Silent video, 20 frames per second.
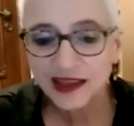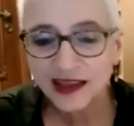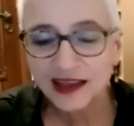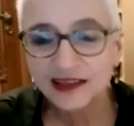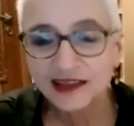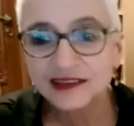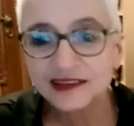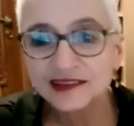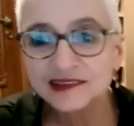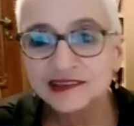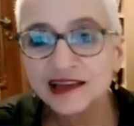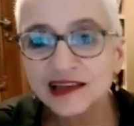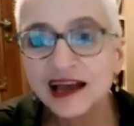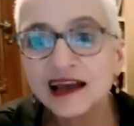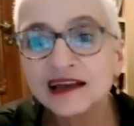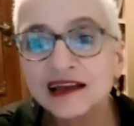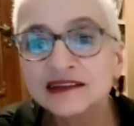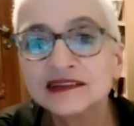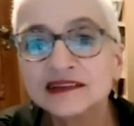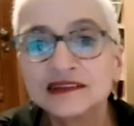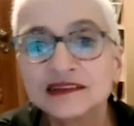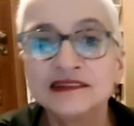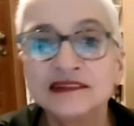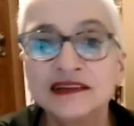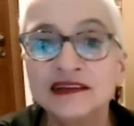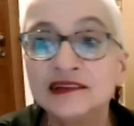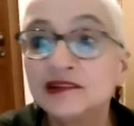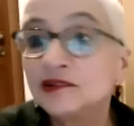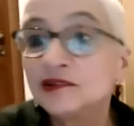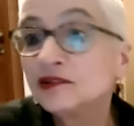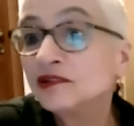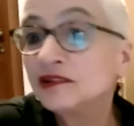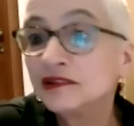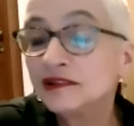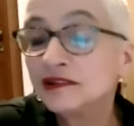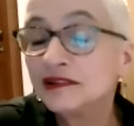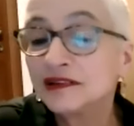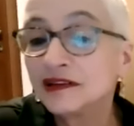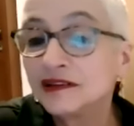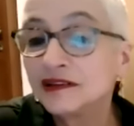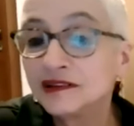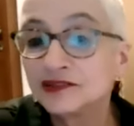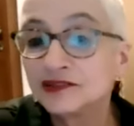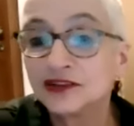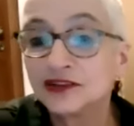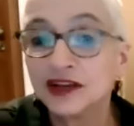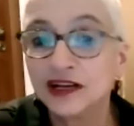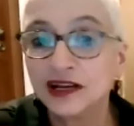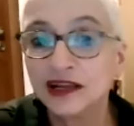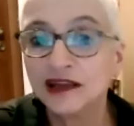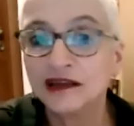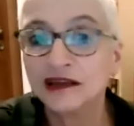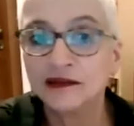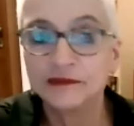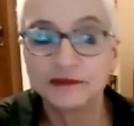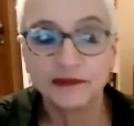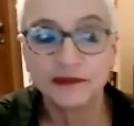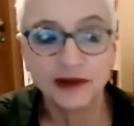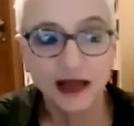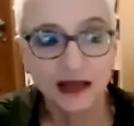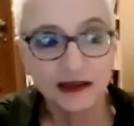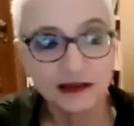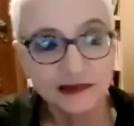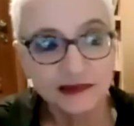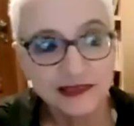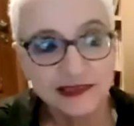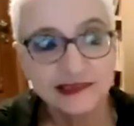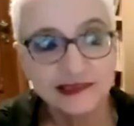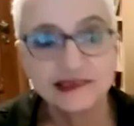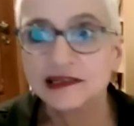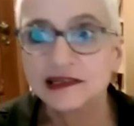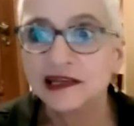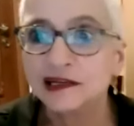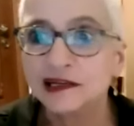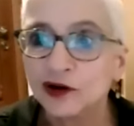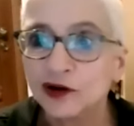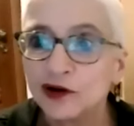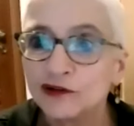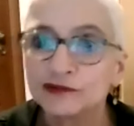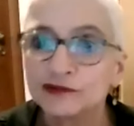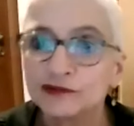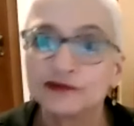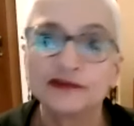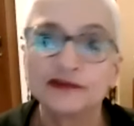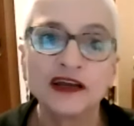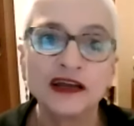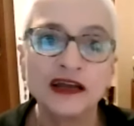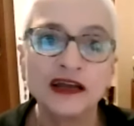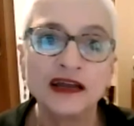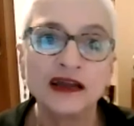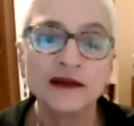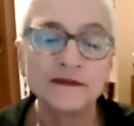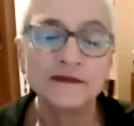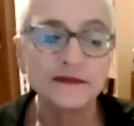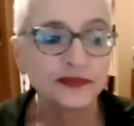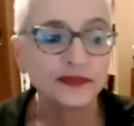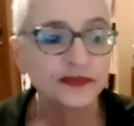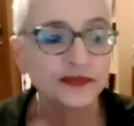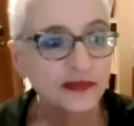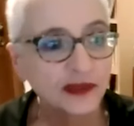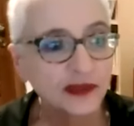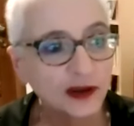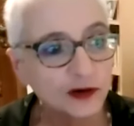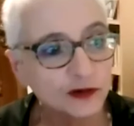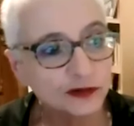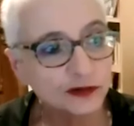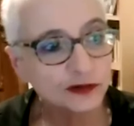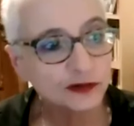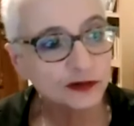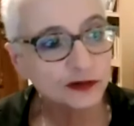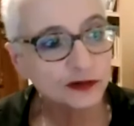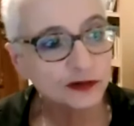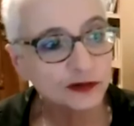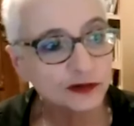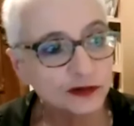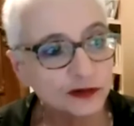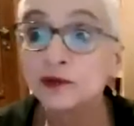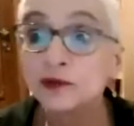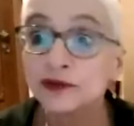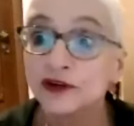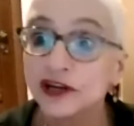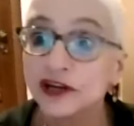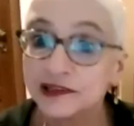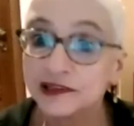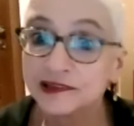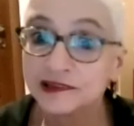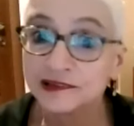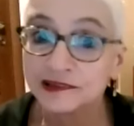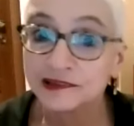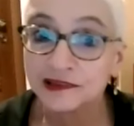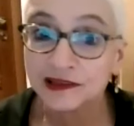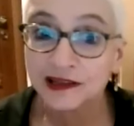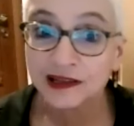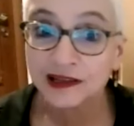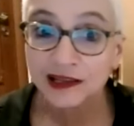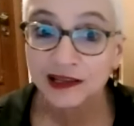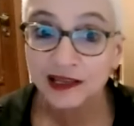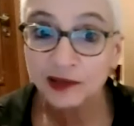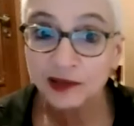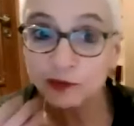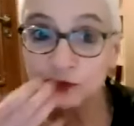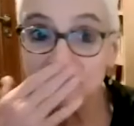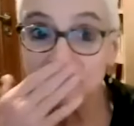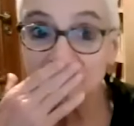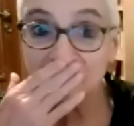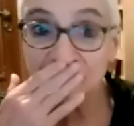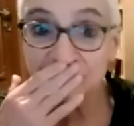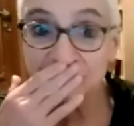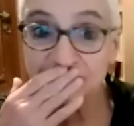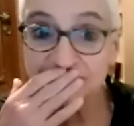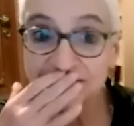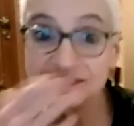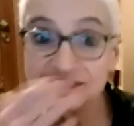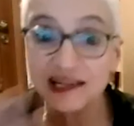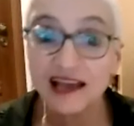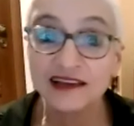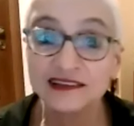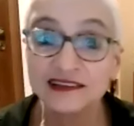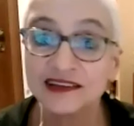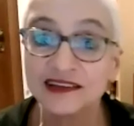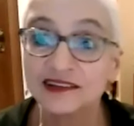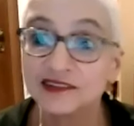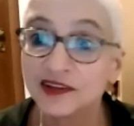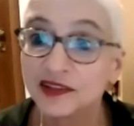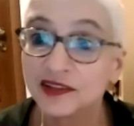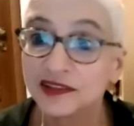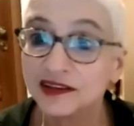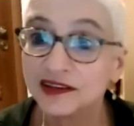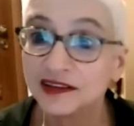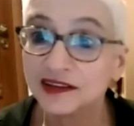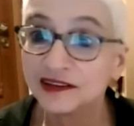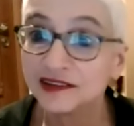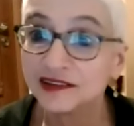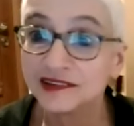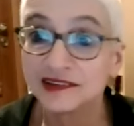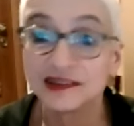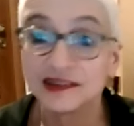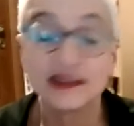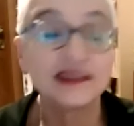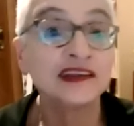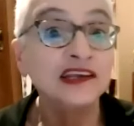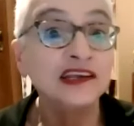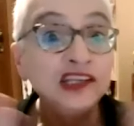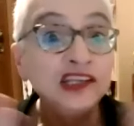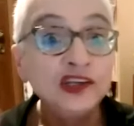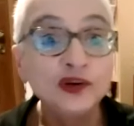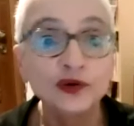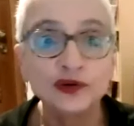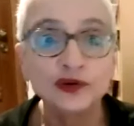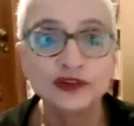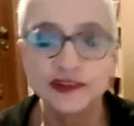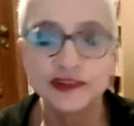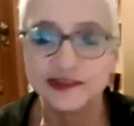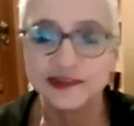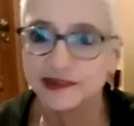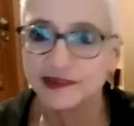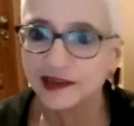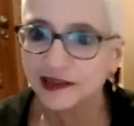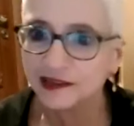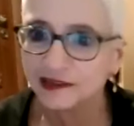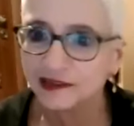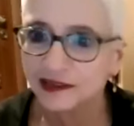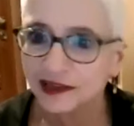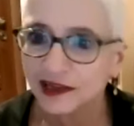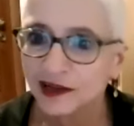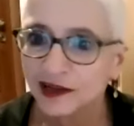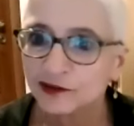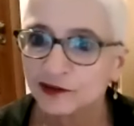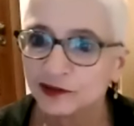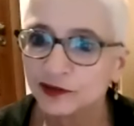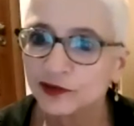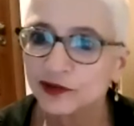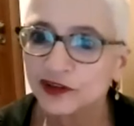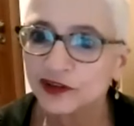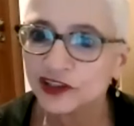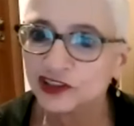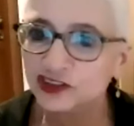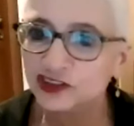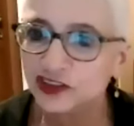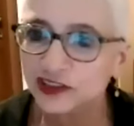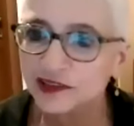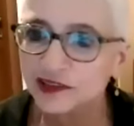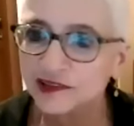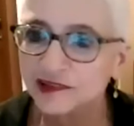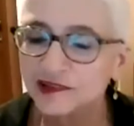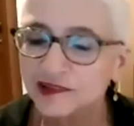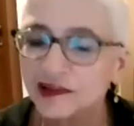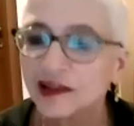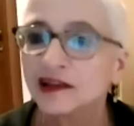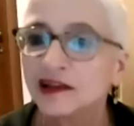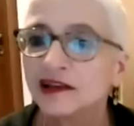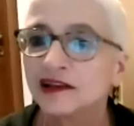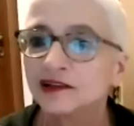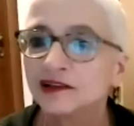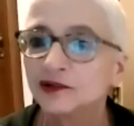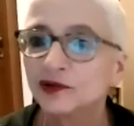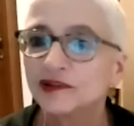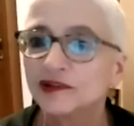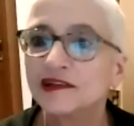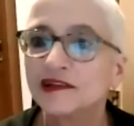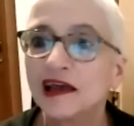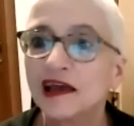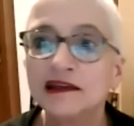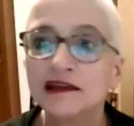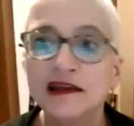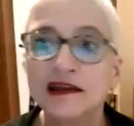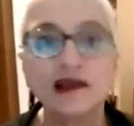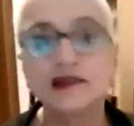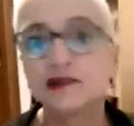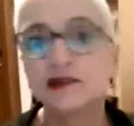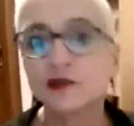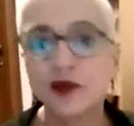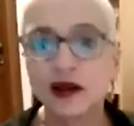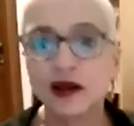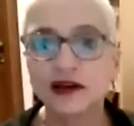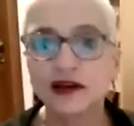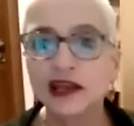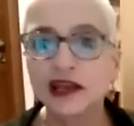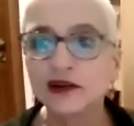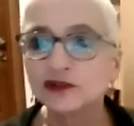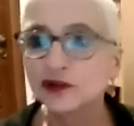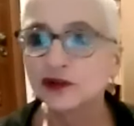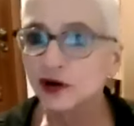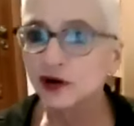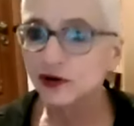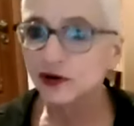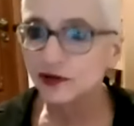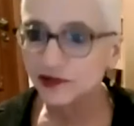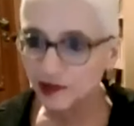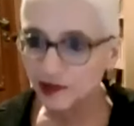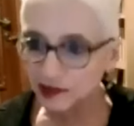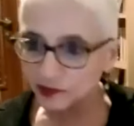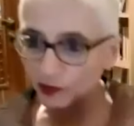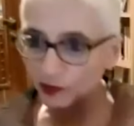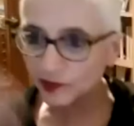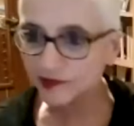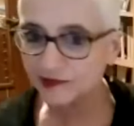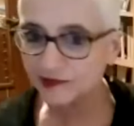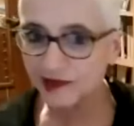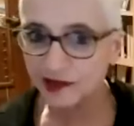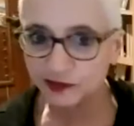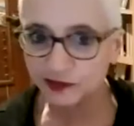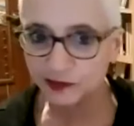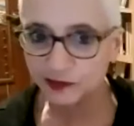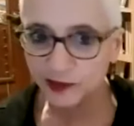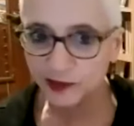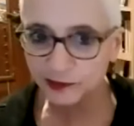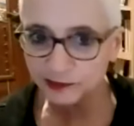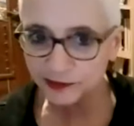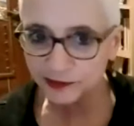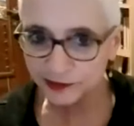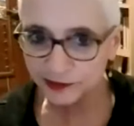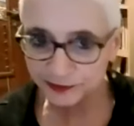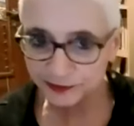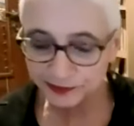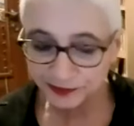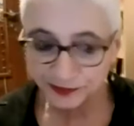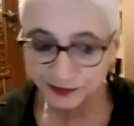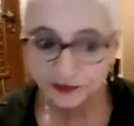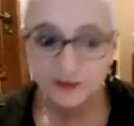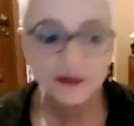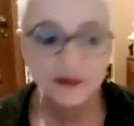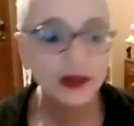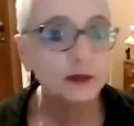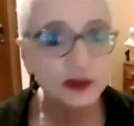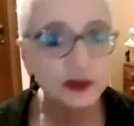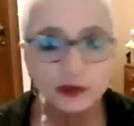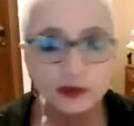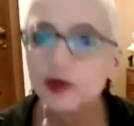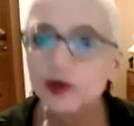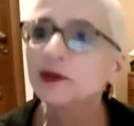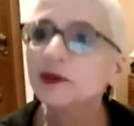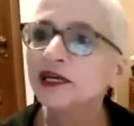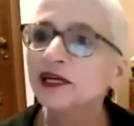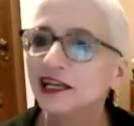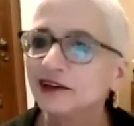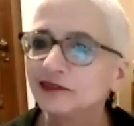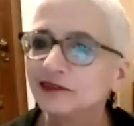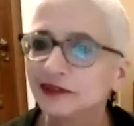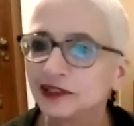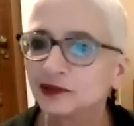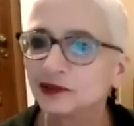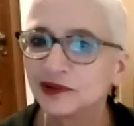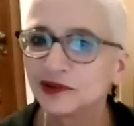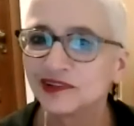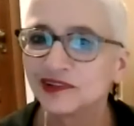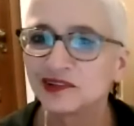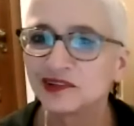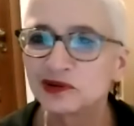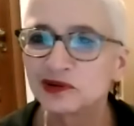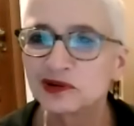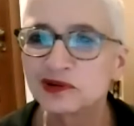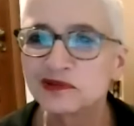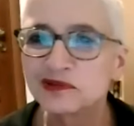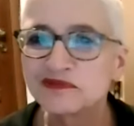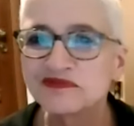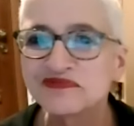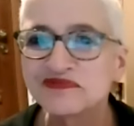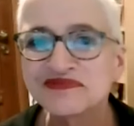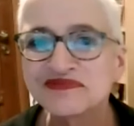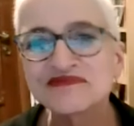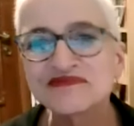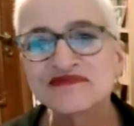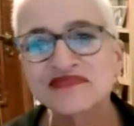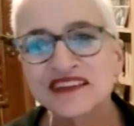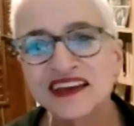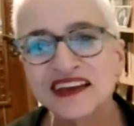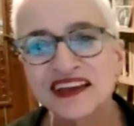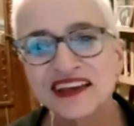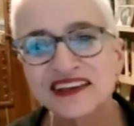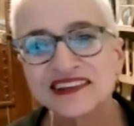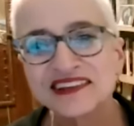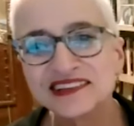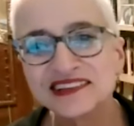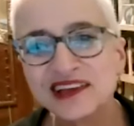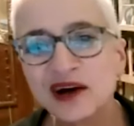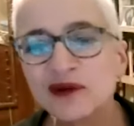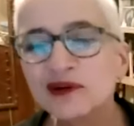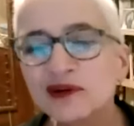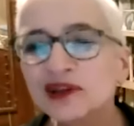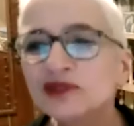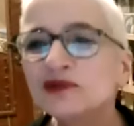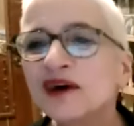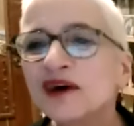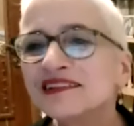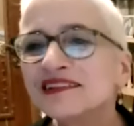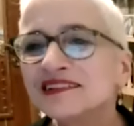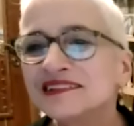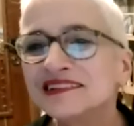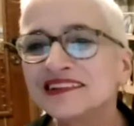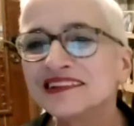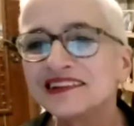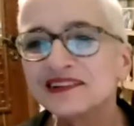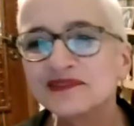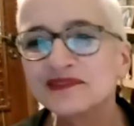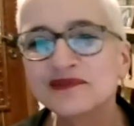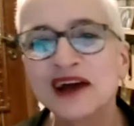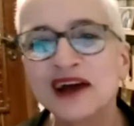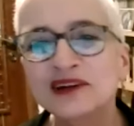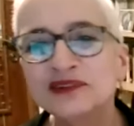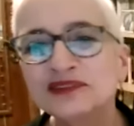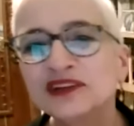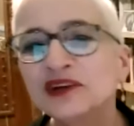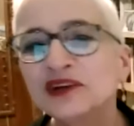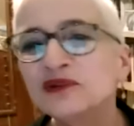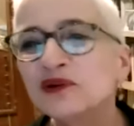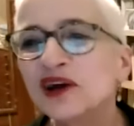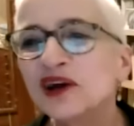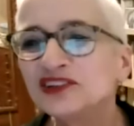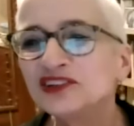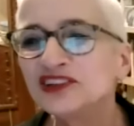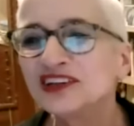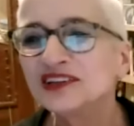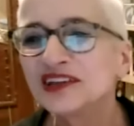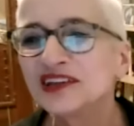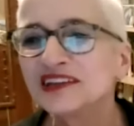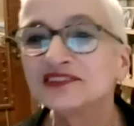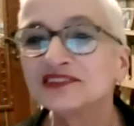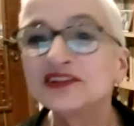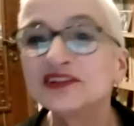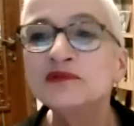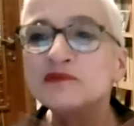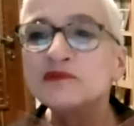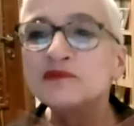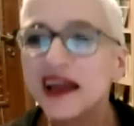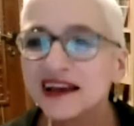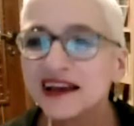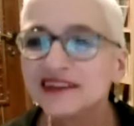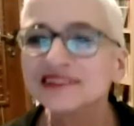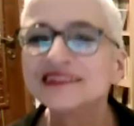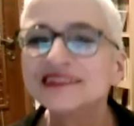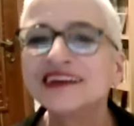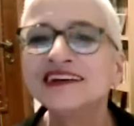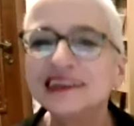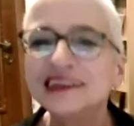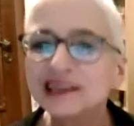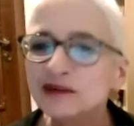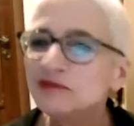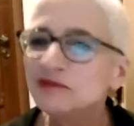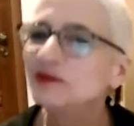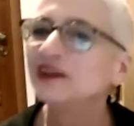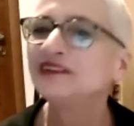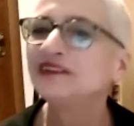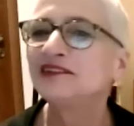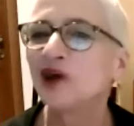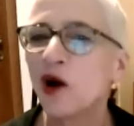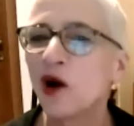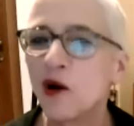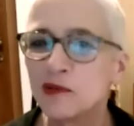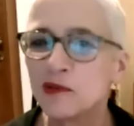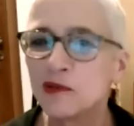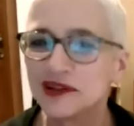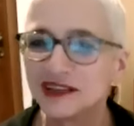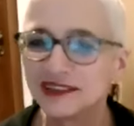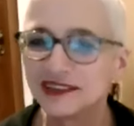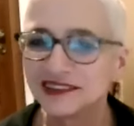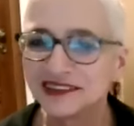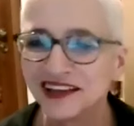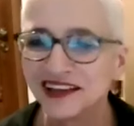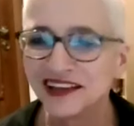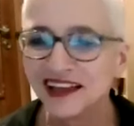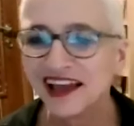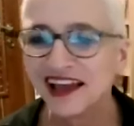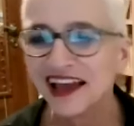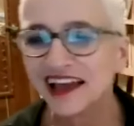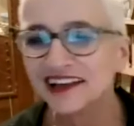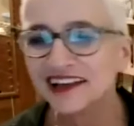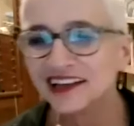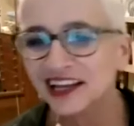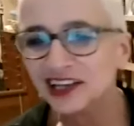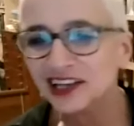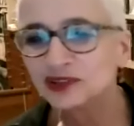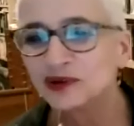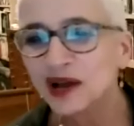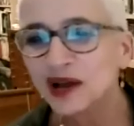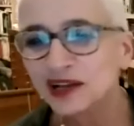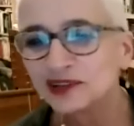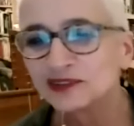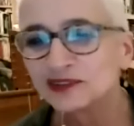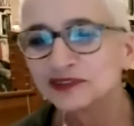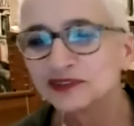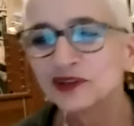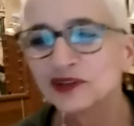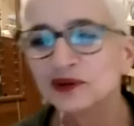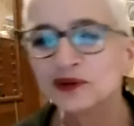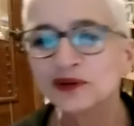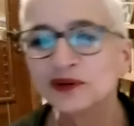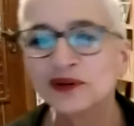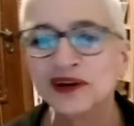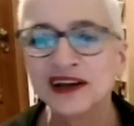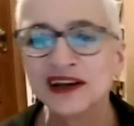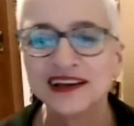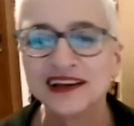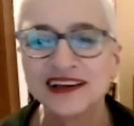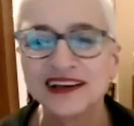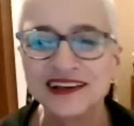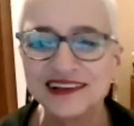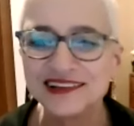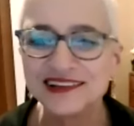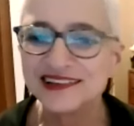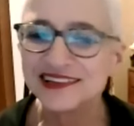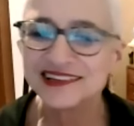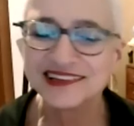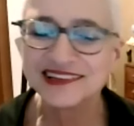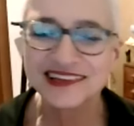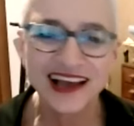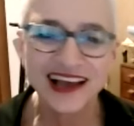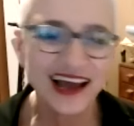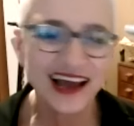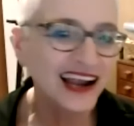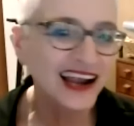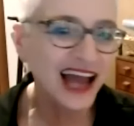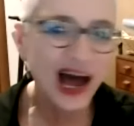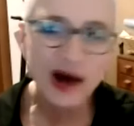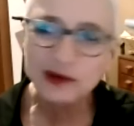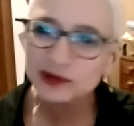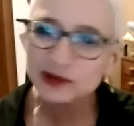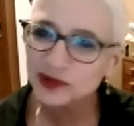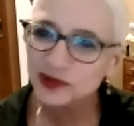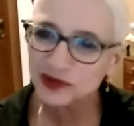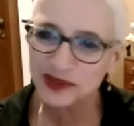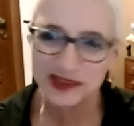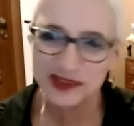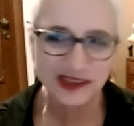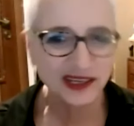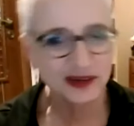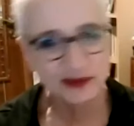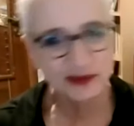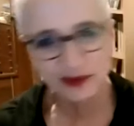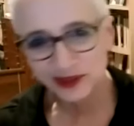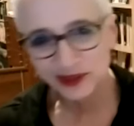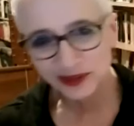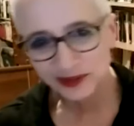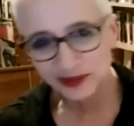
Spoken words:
And he said that it's really like the sin of hubris. He would never say such a thing. It's a huge sin for Christians to say, yes, we are heroes, yes, we saved people, but we believe it was true. So it was one of the questions that remained a little bit open, and each one of you is allowed to think what